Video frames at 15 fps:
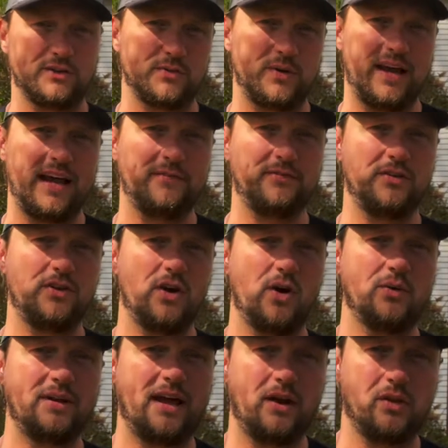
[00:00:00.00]
So I have to know
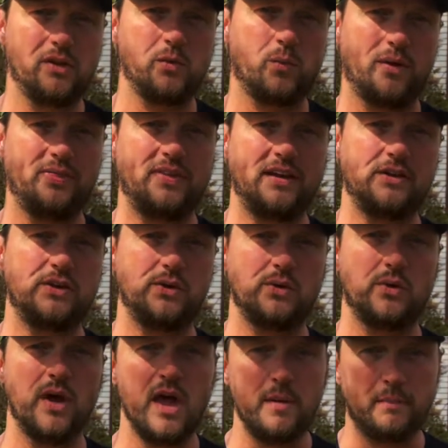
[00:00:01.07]
not only what they do,
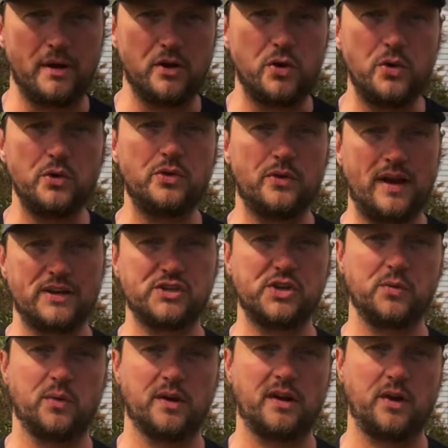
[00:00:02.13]
but who they're actually
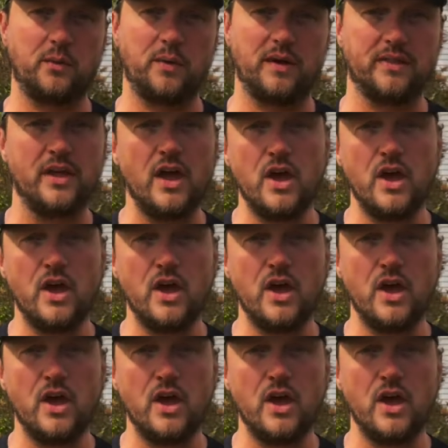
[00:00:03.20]
working with,